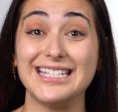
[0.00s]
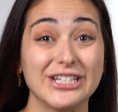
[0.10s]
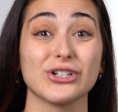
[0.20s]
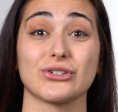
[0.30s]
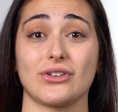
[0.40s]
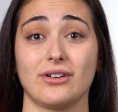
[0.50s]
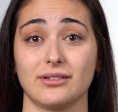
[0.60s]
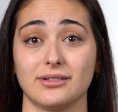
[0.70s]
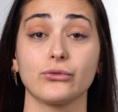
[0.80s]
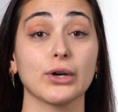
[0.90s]
years on.
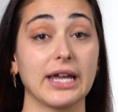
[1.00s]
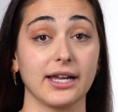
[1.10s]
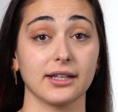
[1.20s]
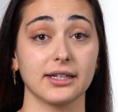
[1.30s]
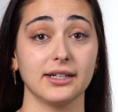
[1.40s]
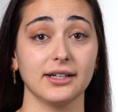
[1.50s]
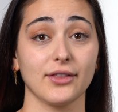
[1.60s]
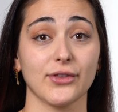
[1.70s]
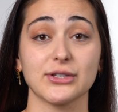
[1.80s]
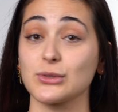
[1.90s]
For
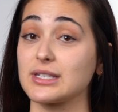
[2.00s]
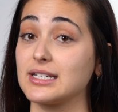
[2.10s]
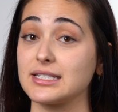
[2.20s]
Kayleigh, this was an